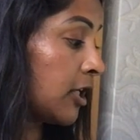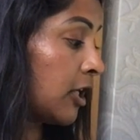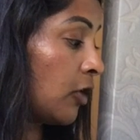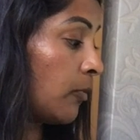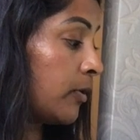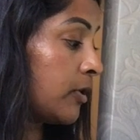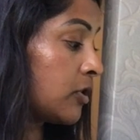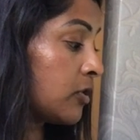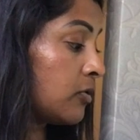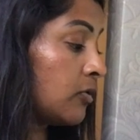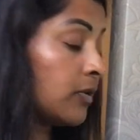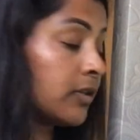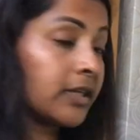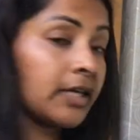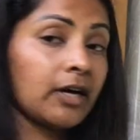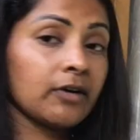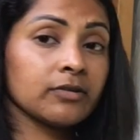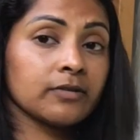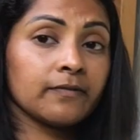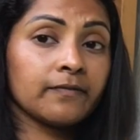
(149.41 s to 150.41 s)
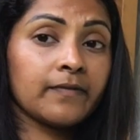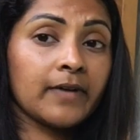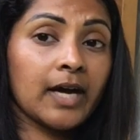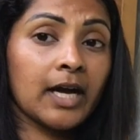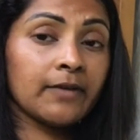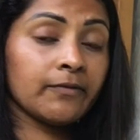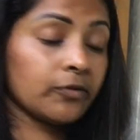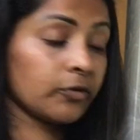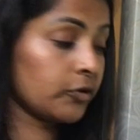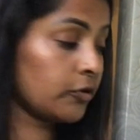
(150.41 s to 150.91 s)
it would be
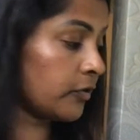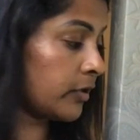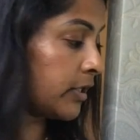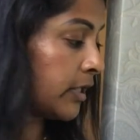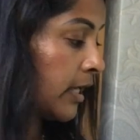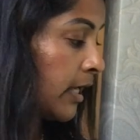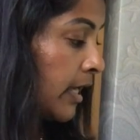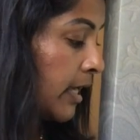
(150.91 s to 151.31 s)
2,500